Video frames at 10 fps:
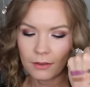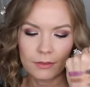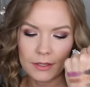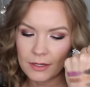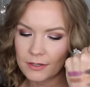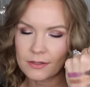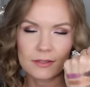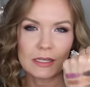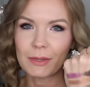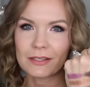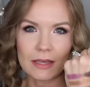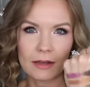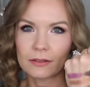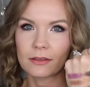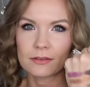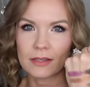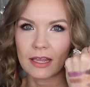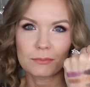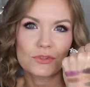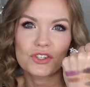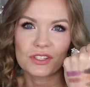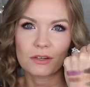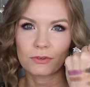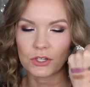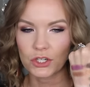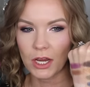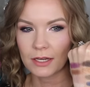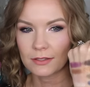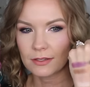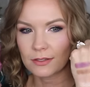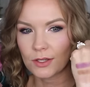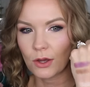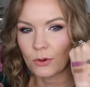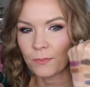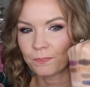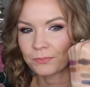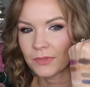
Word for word: these seem exactly the same, just different shades. So